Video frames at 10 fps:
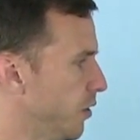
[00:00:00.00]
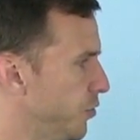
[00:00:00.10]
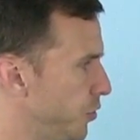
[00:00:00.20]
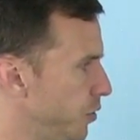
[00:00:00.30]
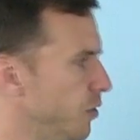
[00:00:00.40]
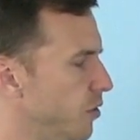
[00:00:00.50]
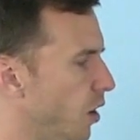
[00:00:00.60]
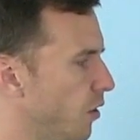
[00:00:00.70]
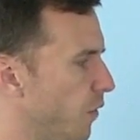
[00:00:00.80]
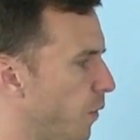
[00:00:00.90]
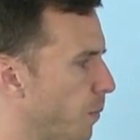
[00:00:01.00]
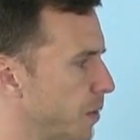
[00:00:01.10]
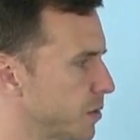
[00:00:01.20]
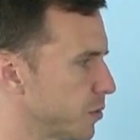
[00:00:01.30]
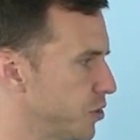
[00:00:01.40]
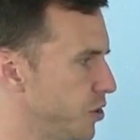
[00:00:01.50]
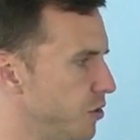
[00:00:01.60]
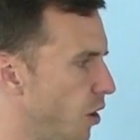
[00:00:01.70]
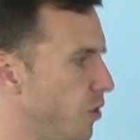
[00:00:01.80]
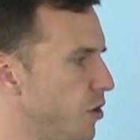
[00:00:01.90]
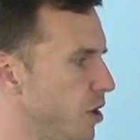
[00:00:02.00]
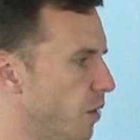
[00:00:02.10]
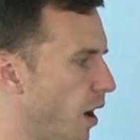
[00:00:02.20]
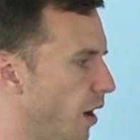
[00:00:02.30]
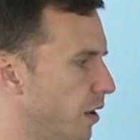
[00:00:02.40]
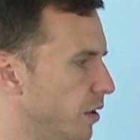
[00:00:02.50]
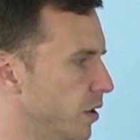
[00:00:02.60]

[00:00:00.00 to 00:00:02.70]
Do you know the 4 principles? Do you know who you are?